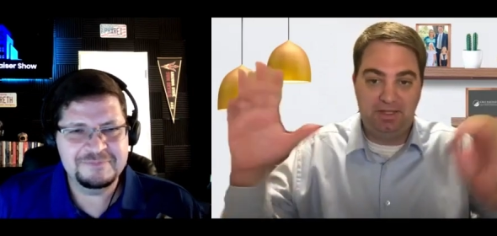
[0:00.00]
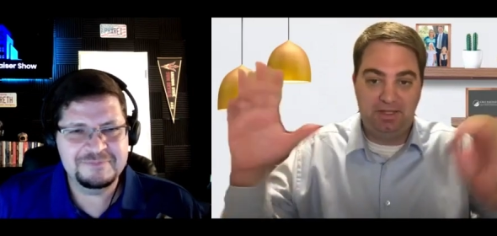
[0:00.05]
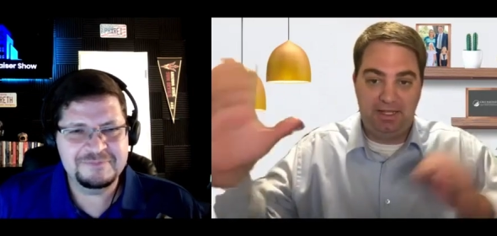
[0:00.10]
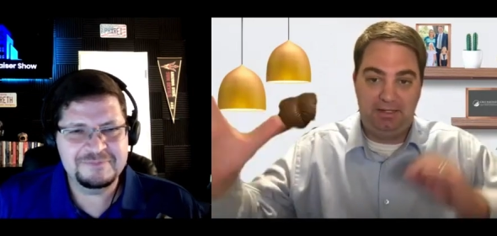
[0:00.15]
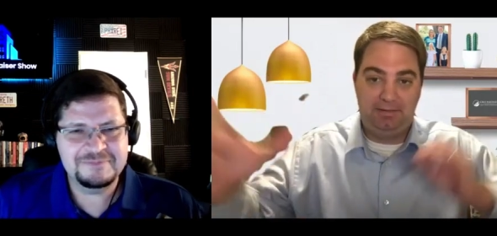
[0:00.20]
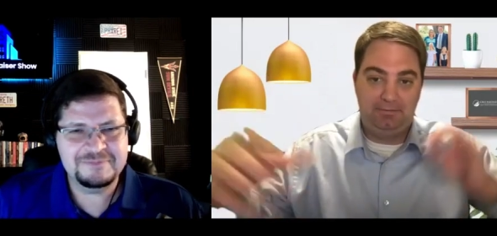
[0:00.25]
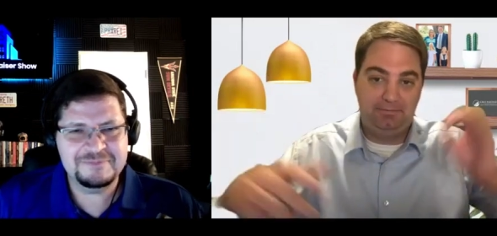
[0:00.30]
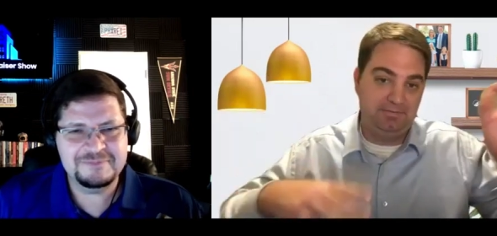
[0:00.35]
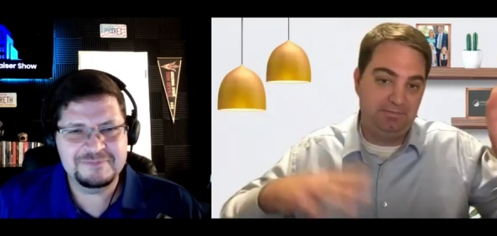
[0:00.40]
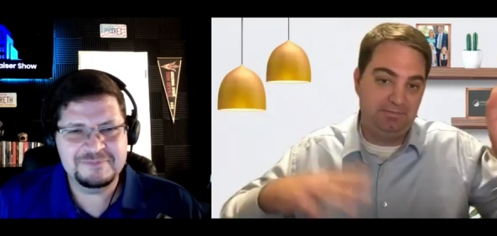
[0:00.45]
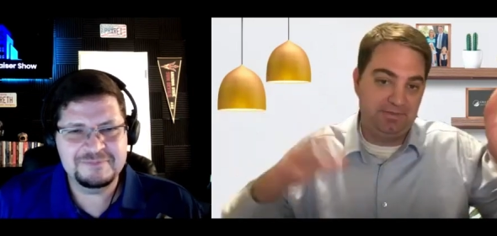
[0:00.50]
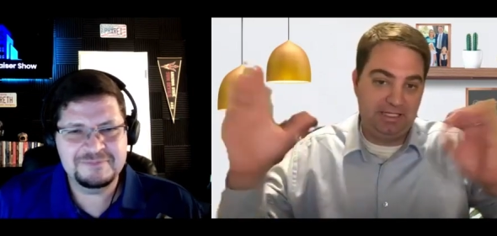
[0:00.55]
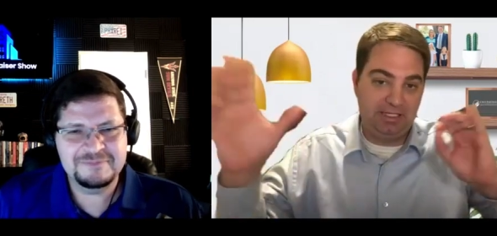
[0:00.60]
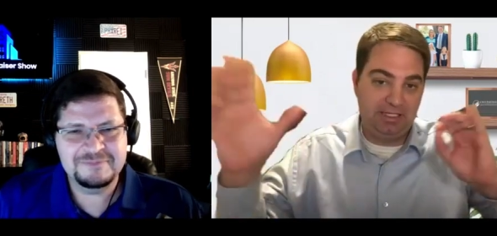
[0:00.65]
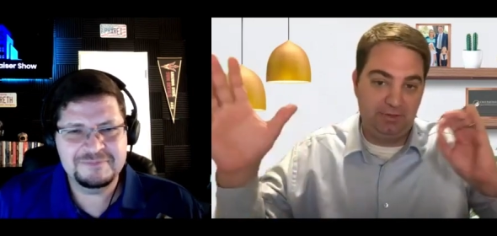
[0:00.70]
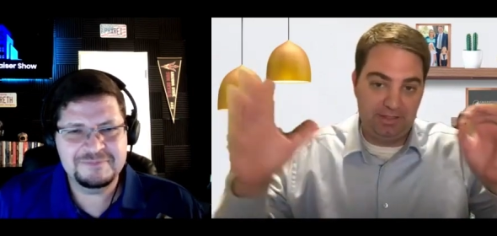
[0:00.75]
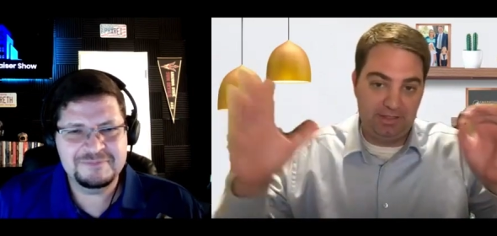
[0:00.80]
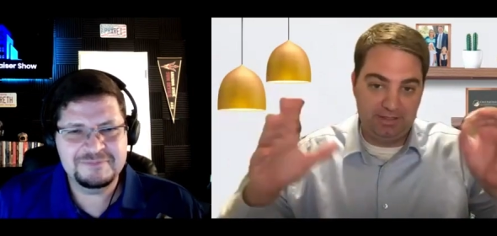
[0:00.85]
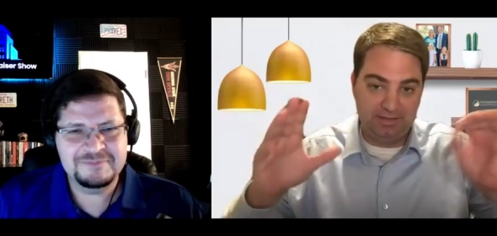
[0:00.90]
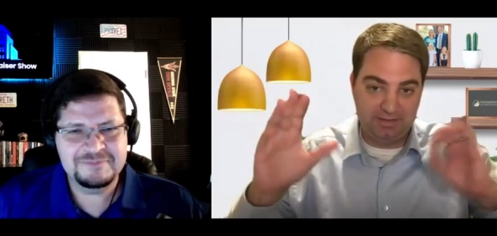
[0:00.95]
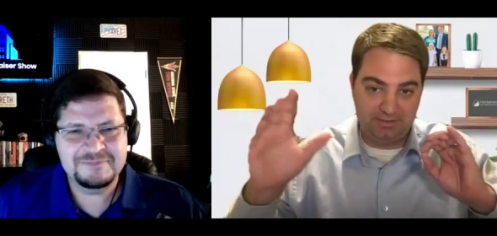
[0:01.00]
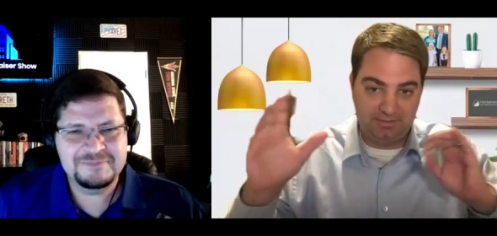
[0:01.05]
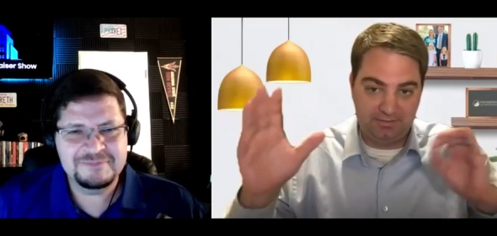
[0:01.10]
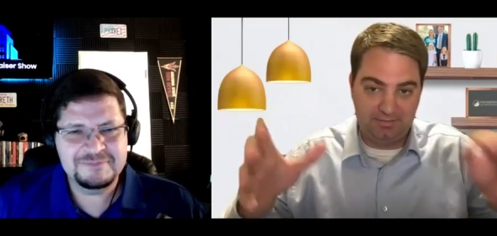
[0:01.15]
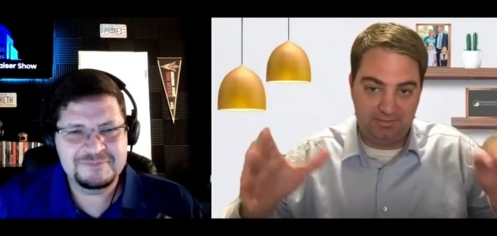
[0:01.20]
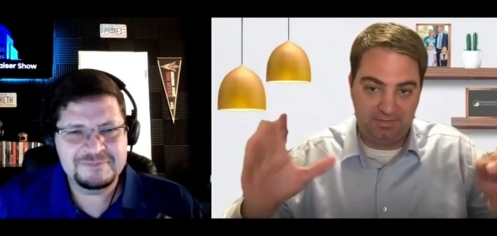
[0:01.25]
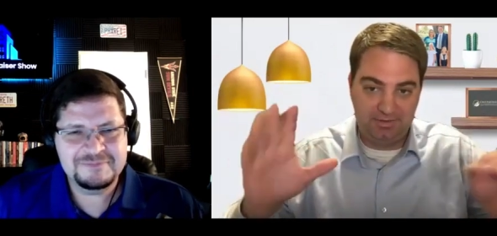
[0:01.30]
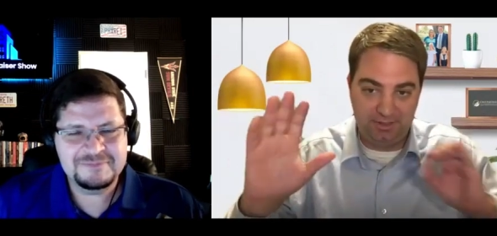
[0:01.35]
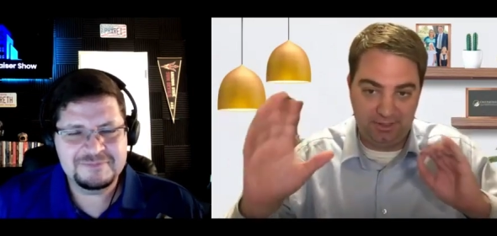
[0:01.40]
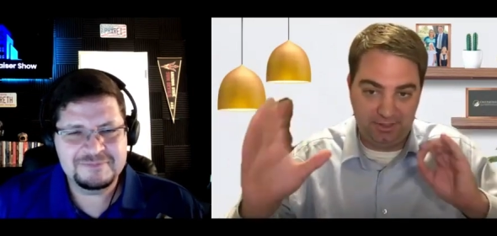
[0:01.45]
Speaker 1: like series.
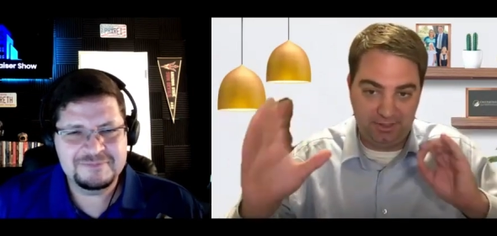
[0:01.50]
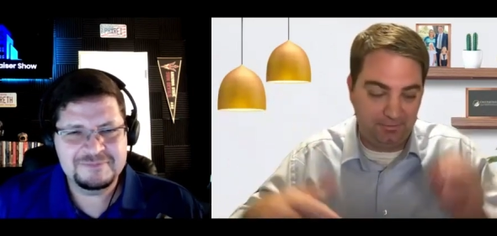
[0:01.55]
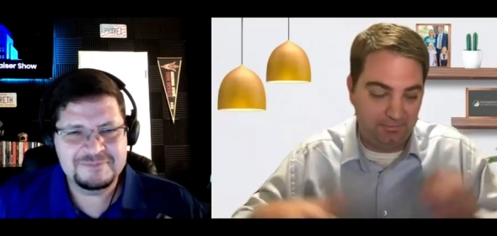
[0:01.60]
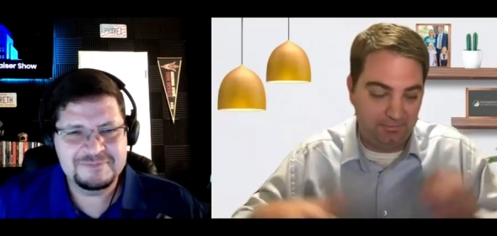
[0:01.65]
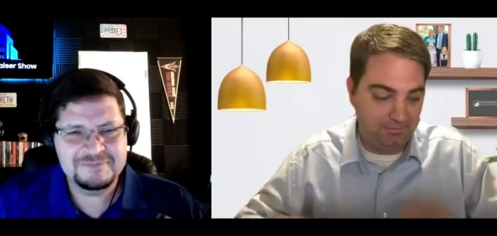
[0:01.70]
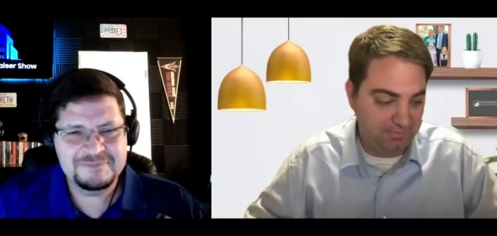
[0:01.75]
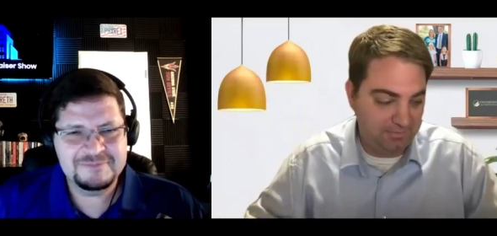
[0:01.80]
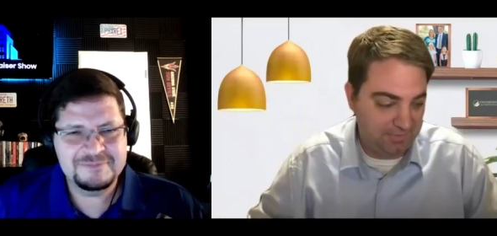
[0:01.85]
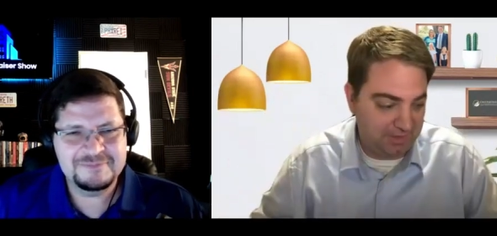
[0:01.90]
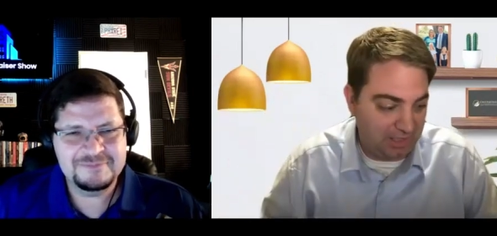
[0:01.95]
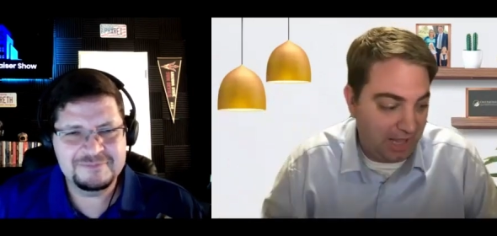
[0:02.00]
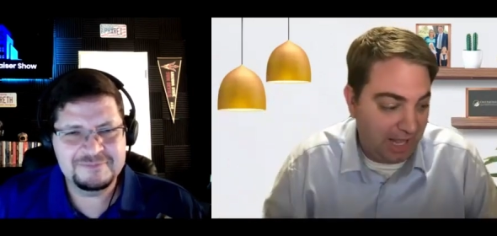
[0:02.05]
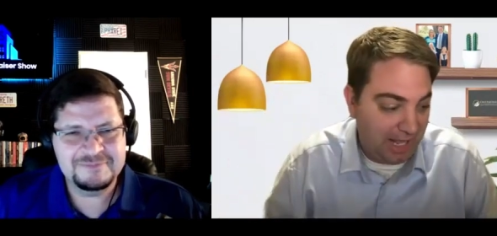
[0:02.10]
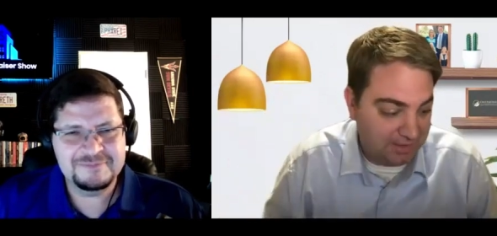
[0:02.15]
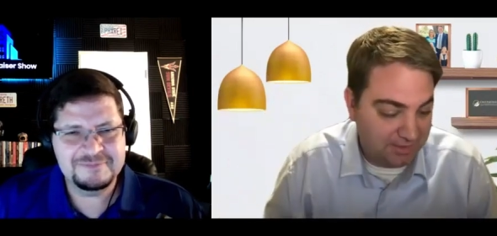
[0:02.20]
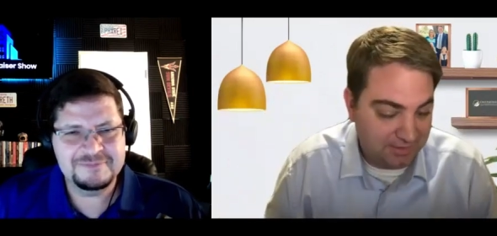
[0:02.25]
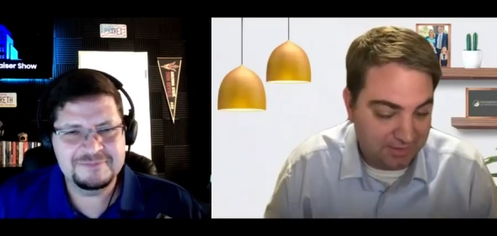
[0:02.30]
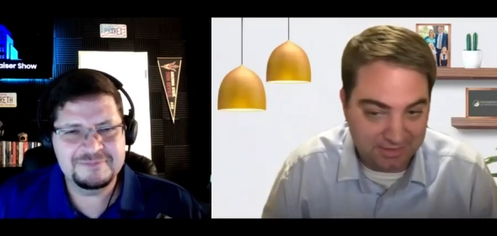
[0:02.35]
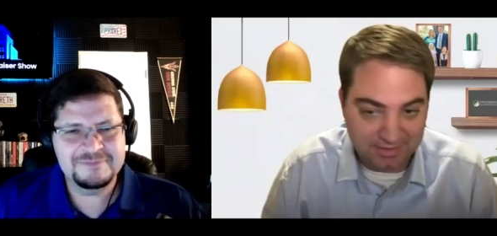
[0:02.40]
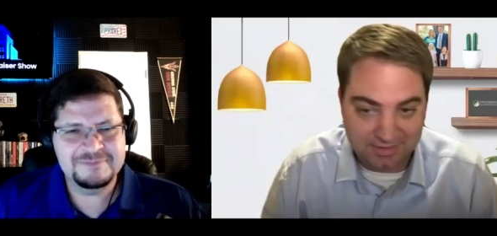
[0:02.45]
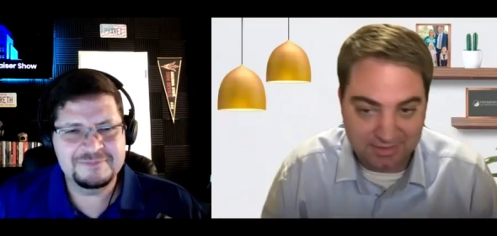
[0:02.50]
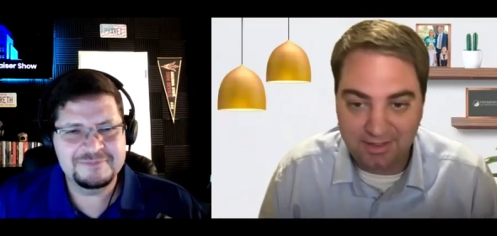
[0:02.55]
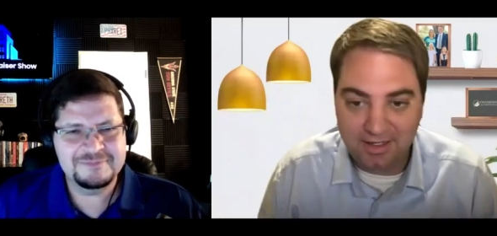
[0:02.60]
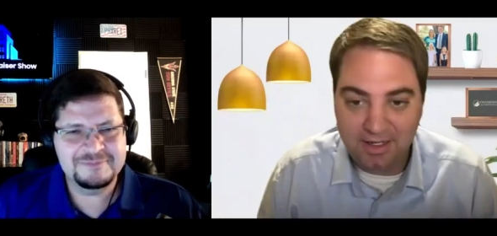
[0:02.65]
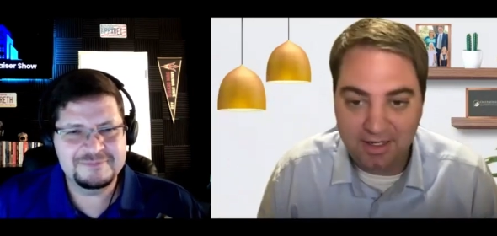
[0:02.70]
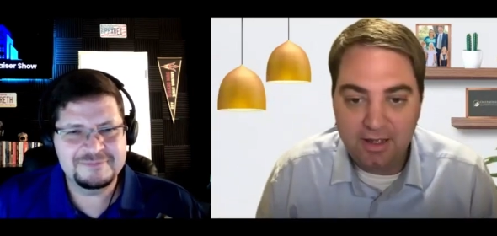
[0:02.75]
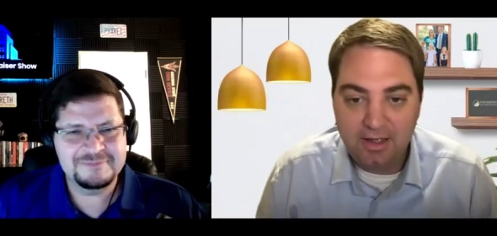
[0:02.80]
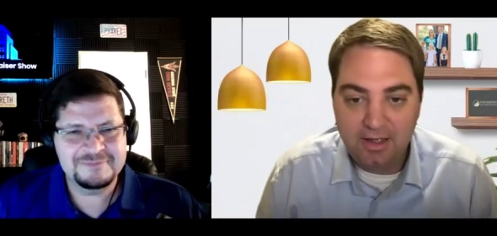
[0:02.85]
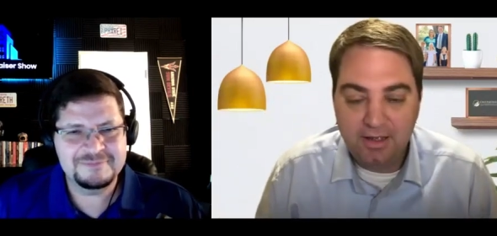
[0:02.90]
You know, class is